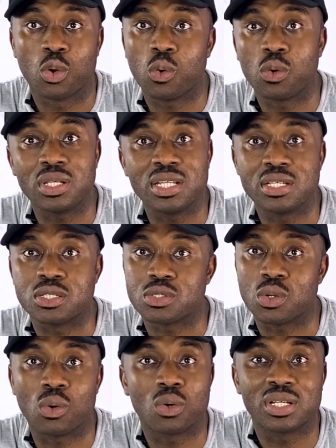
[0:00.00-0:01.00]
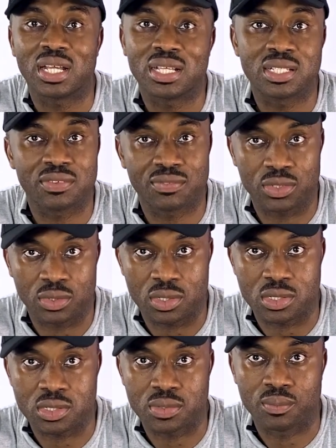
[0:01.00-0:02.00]
colleagues, or other
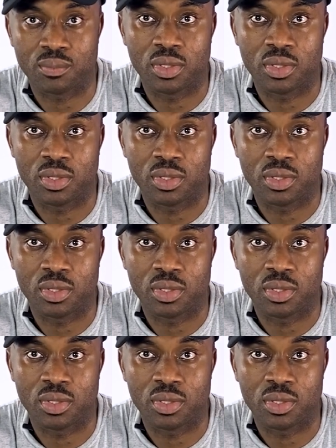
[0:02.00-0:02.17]
individuals.